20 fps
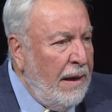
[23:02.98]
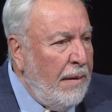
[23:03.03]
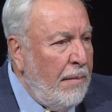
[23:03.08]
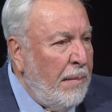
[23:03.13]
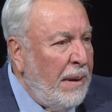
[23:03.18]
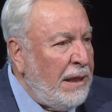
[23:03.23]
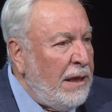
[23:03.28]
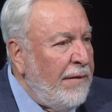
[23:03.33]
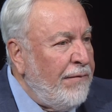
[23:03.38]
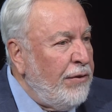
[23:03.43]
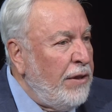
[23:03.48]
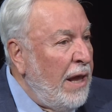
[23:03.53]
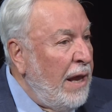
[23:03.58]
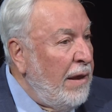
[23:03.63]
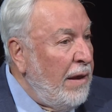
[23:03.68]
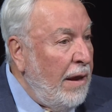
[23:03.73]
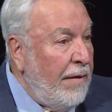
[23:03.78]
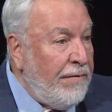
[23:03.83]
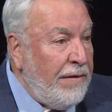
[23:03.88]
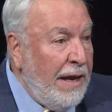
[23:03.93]
But
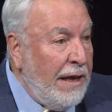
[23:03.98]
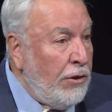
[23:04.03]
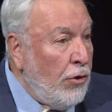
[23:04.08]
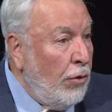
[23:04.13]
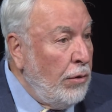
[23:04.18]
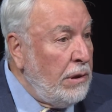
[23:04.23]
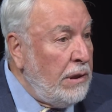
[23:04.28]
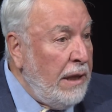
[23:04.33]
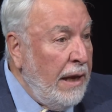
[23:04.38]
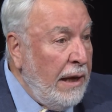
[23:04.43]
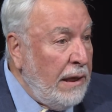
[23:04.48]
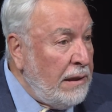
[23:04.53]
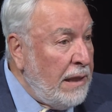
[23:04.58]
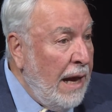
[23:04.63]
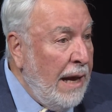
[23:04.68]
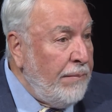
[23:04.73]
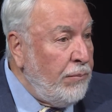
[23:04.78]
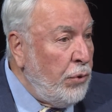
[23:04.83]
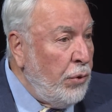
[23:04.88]
if they don't take time